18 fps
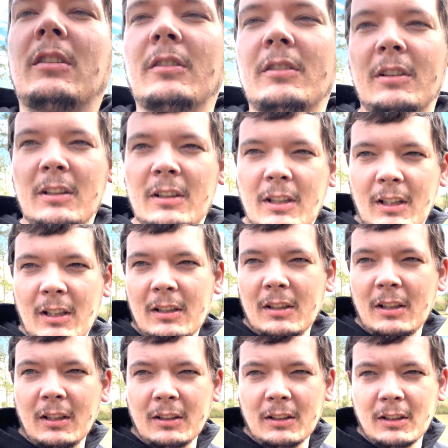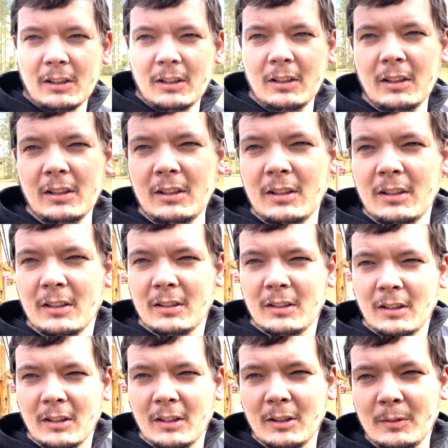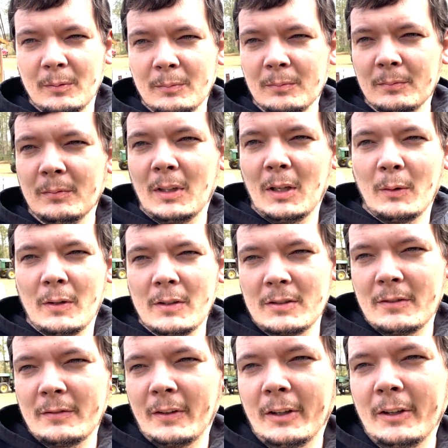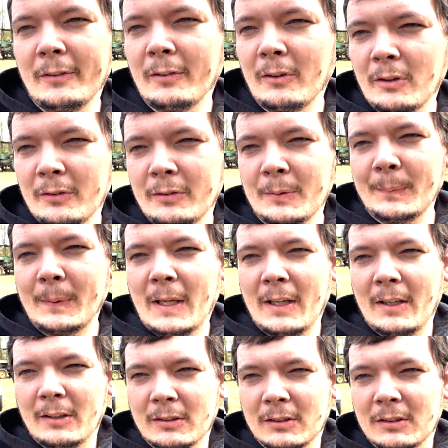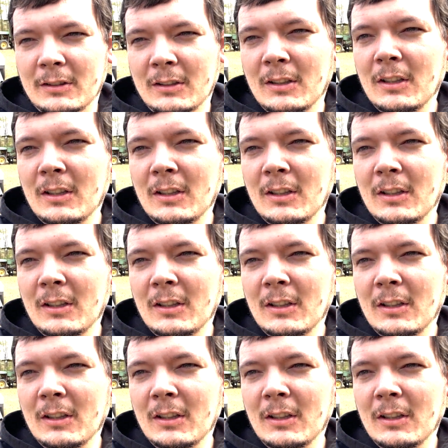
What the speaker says: C10 done good. It wasn't very far from the house,